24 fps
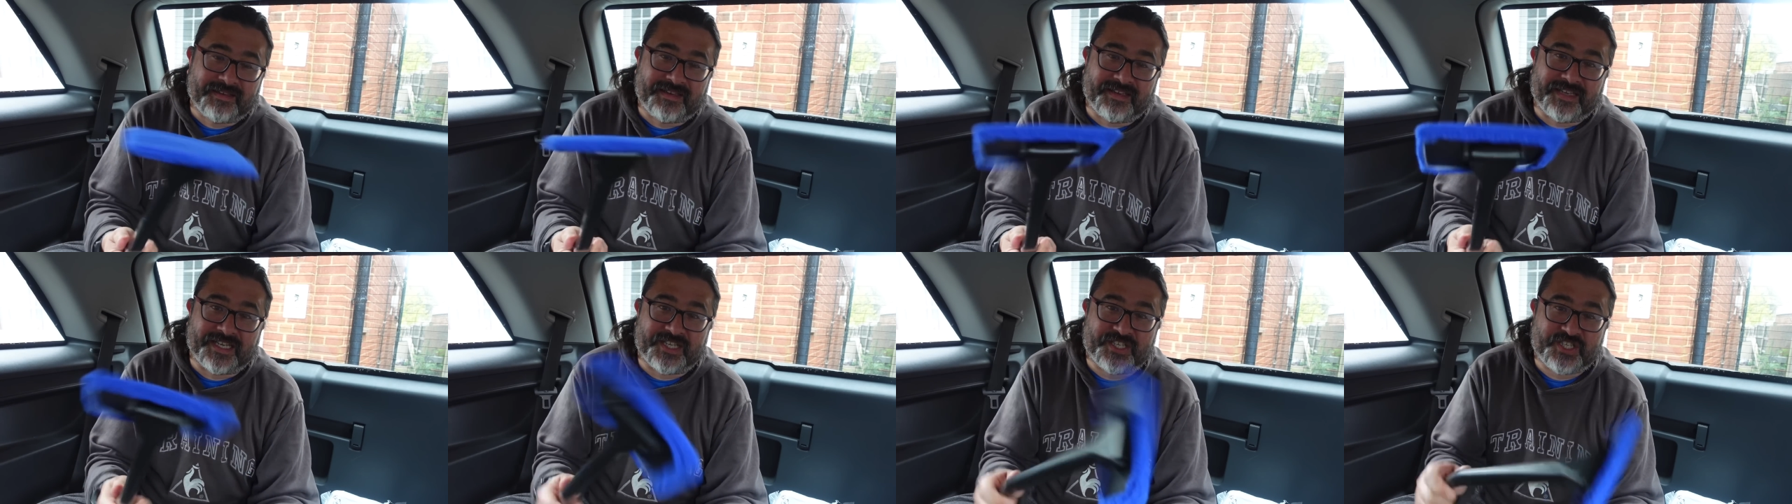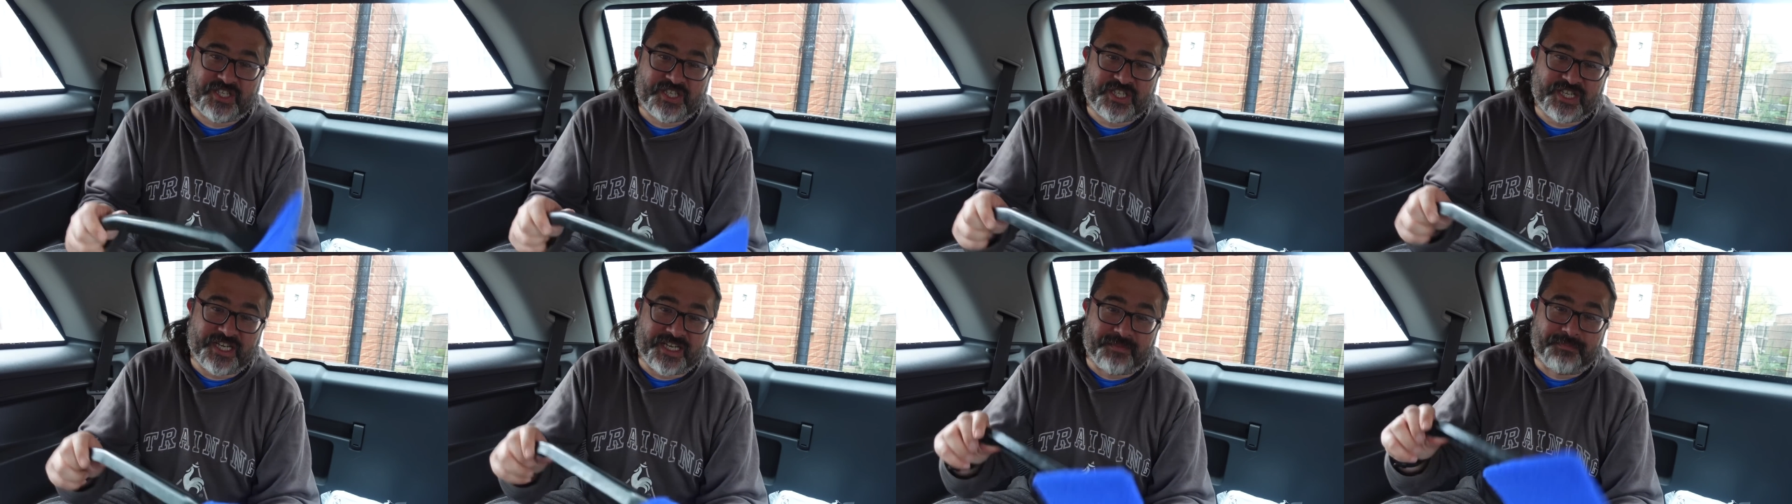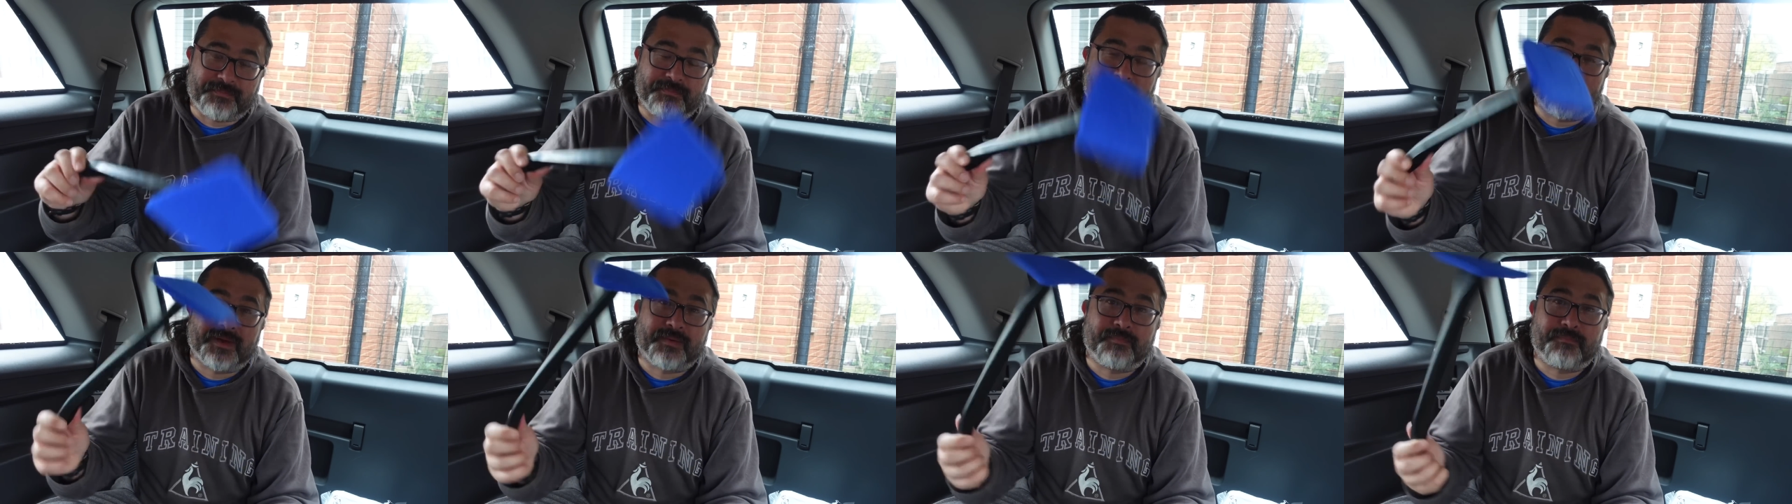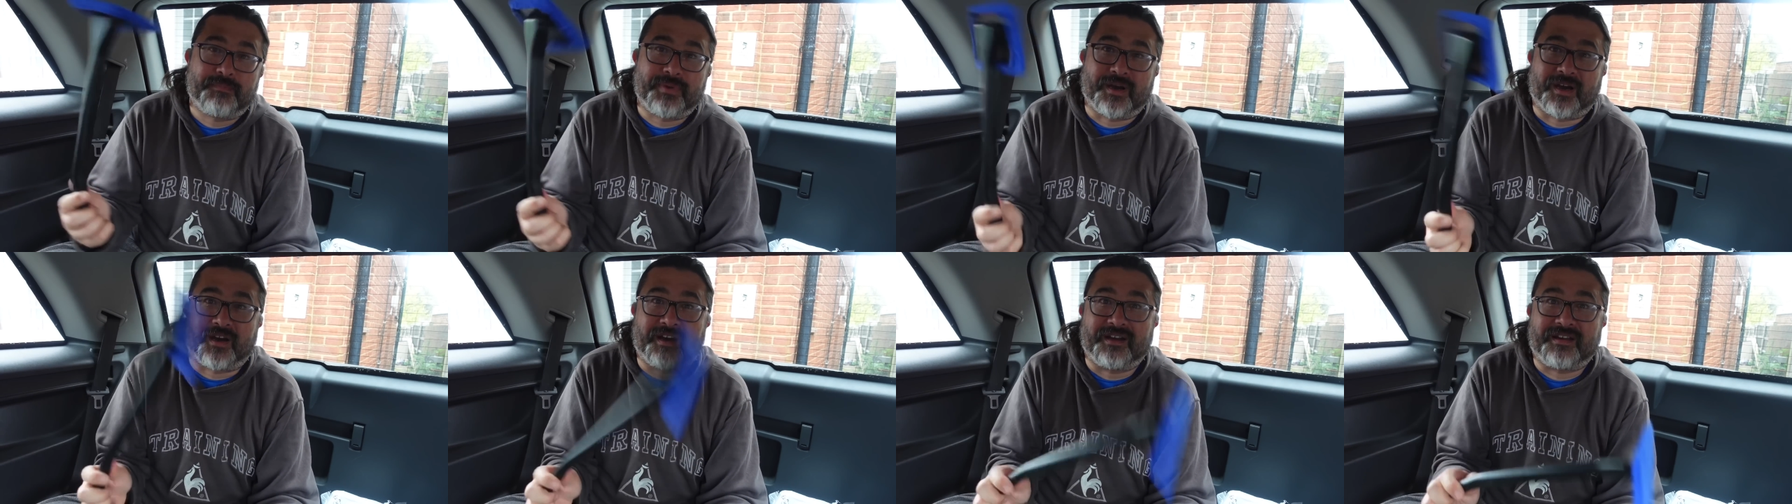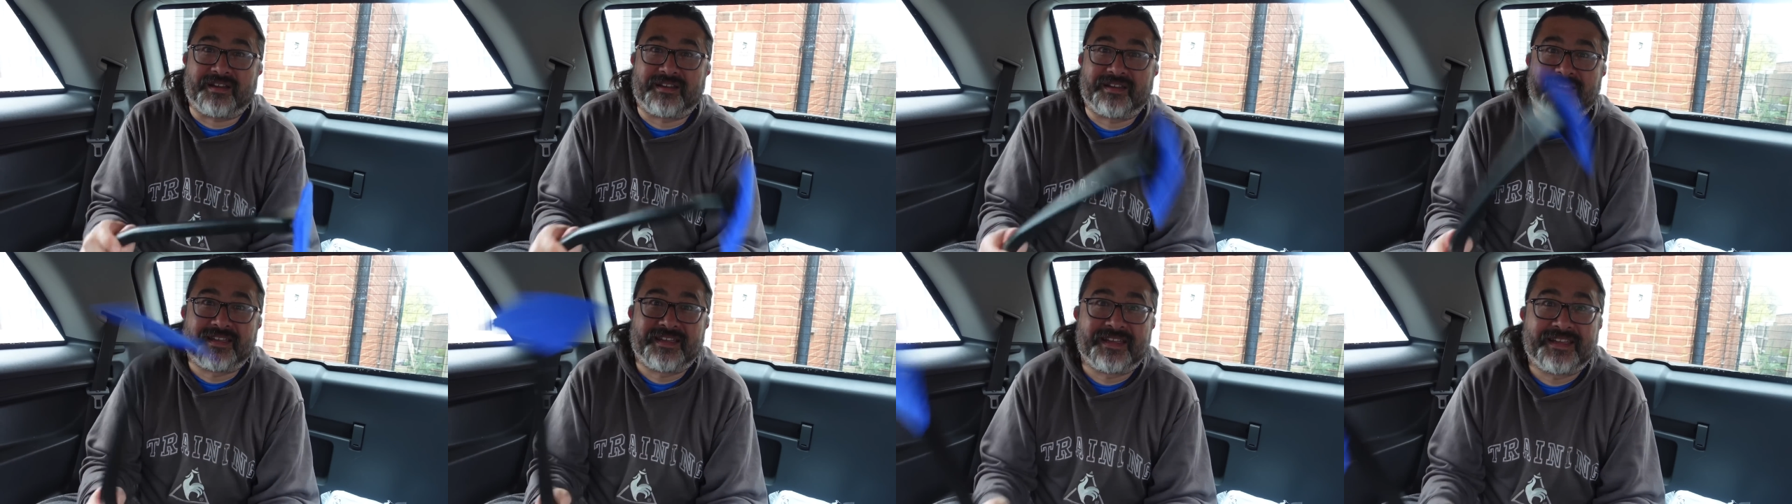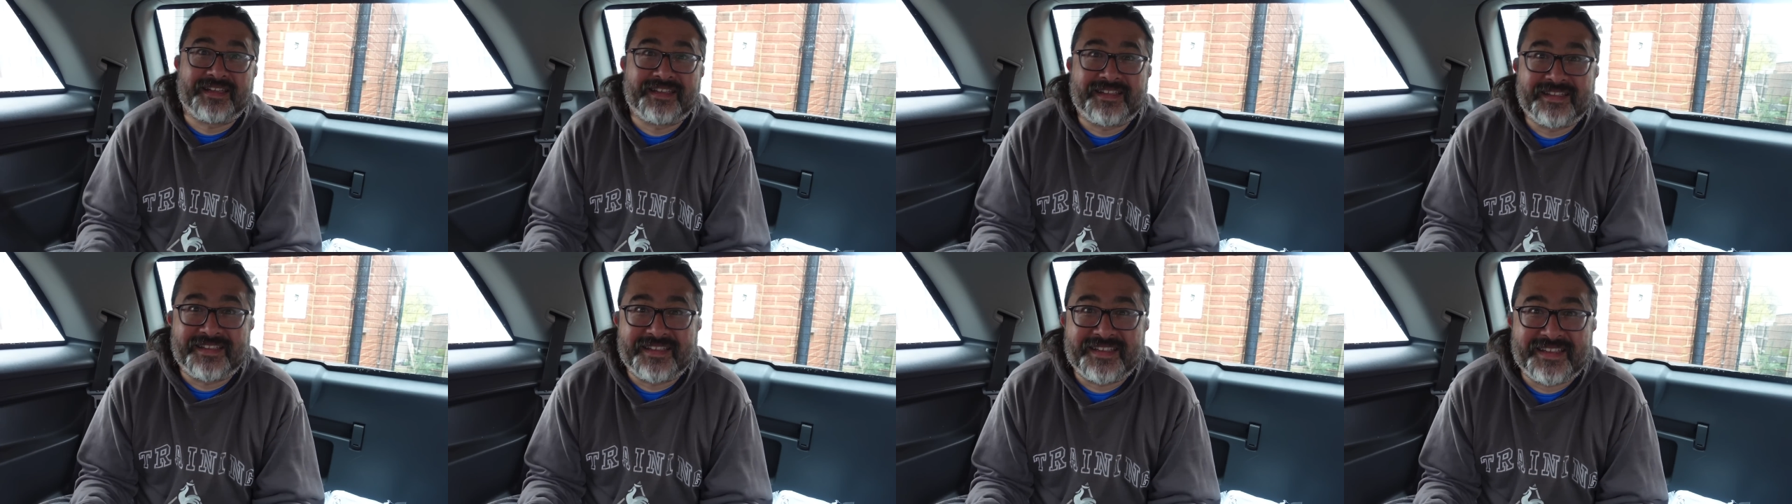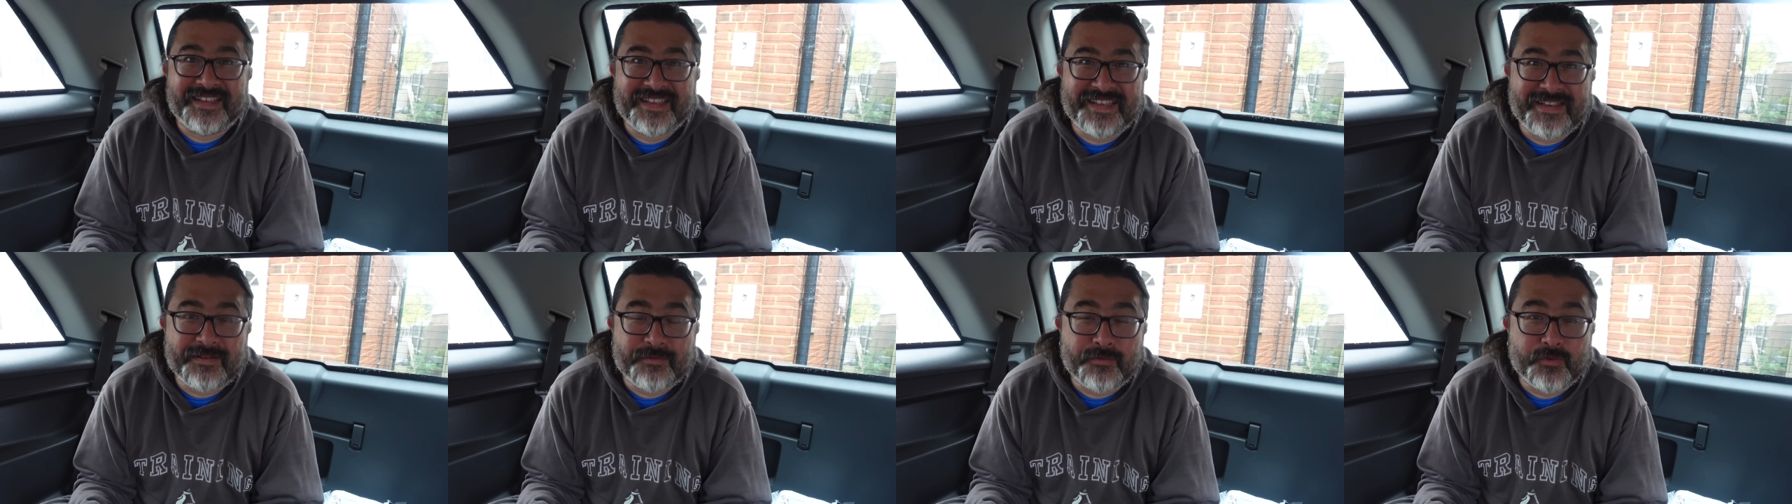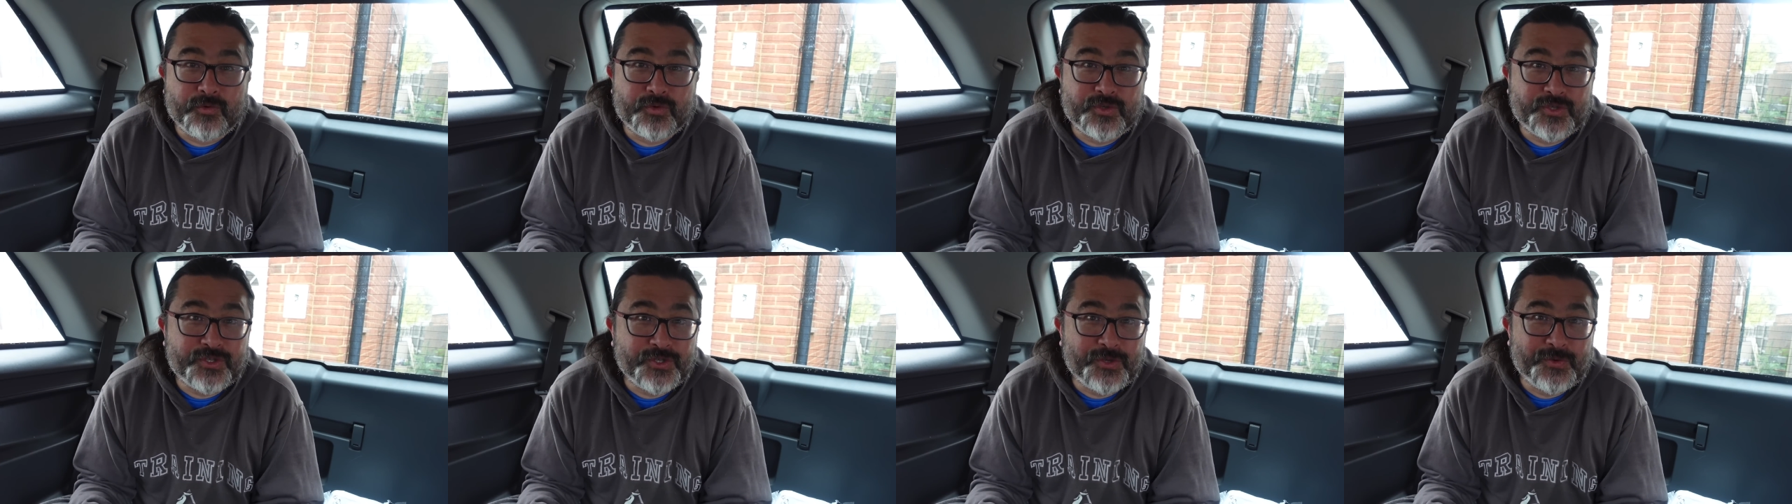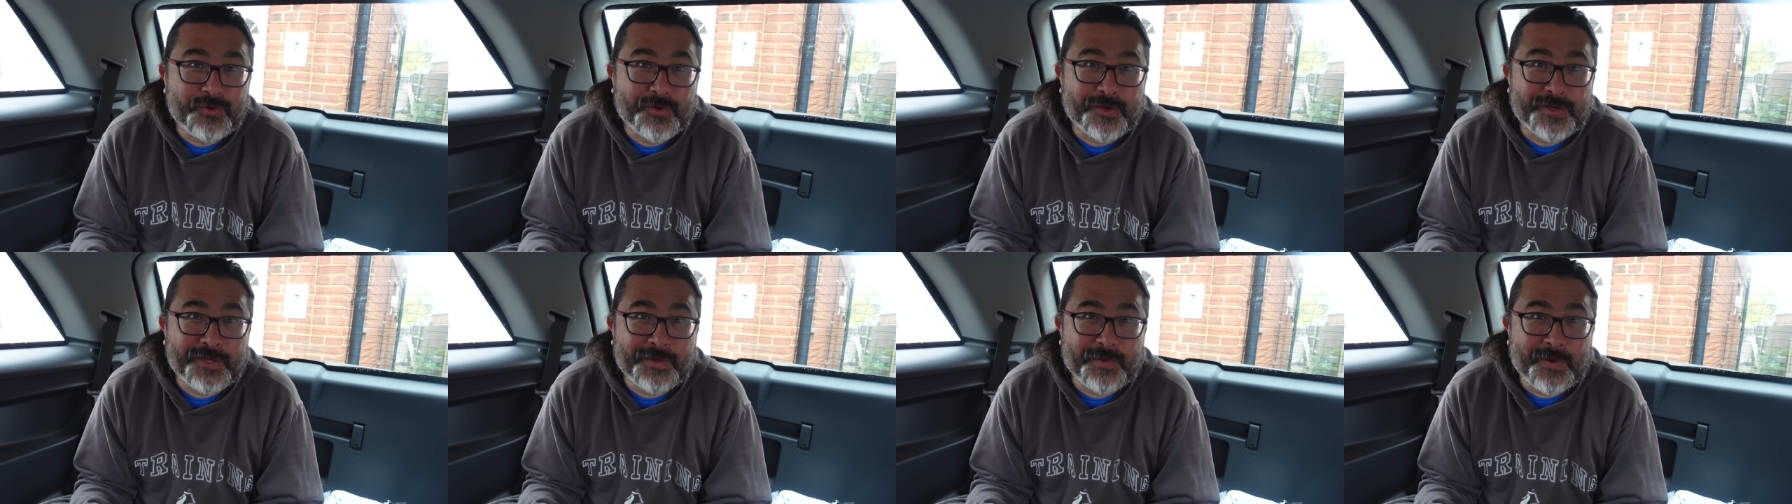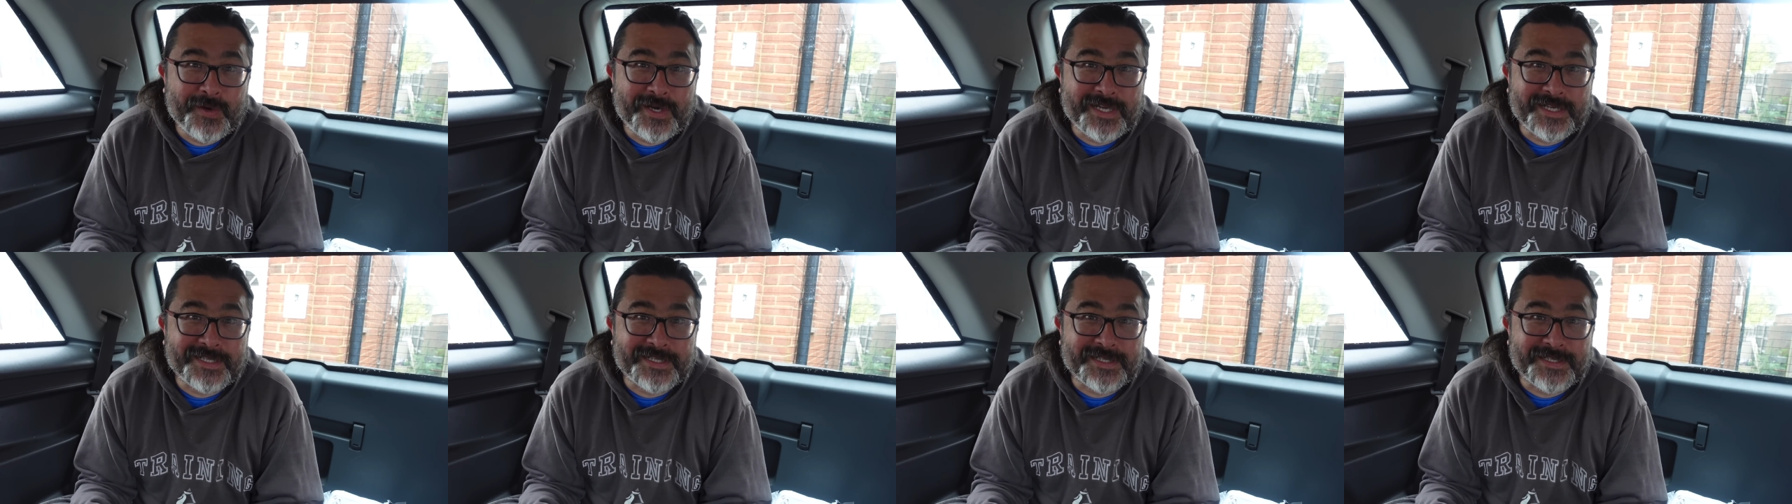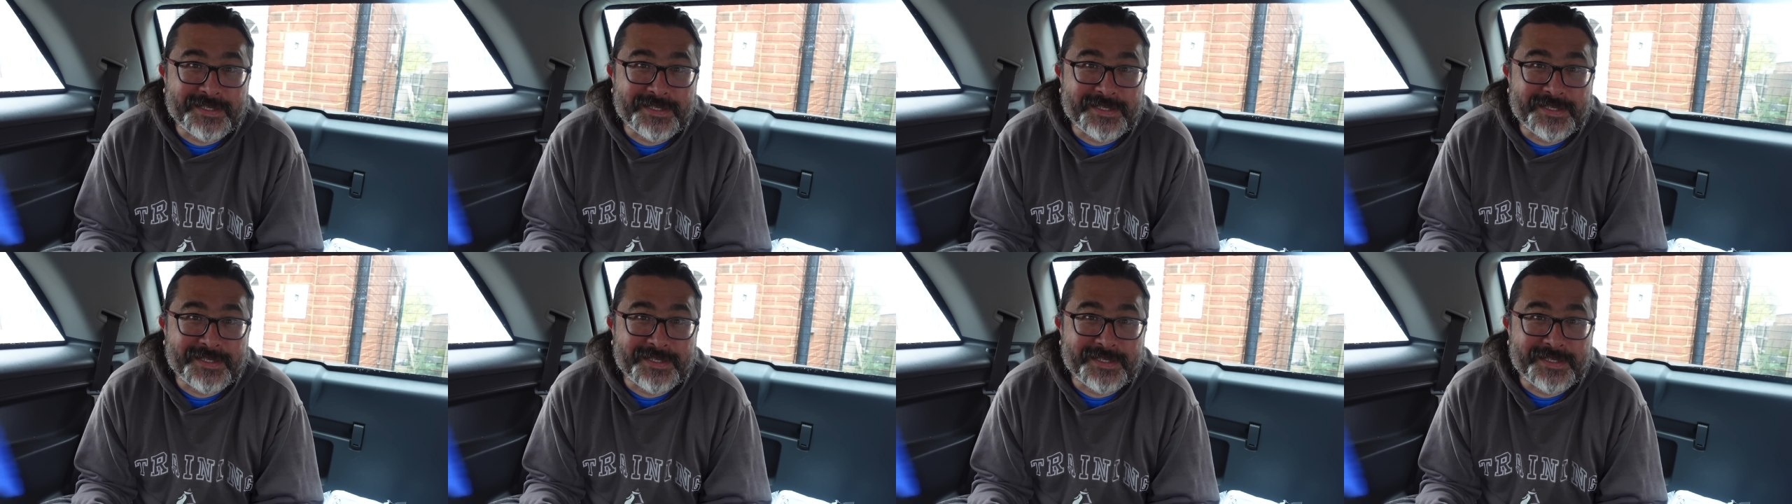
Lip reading: it's cheap, but it will do what you want it to